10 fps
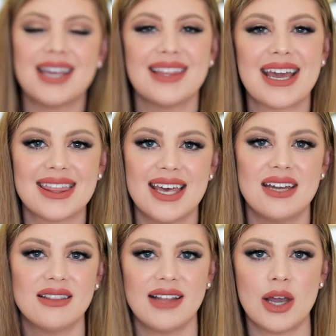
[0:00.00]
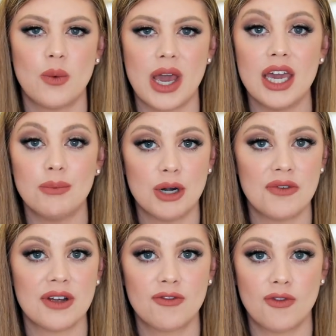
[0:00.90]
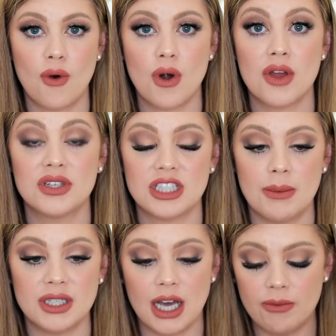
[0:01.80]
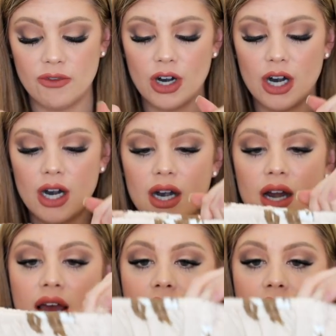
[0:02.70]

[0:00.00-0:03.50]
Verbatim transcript: and like thin and lightweight and perfect for the summertime for her.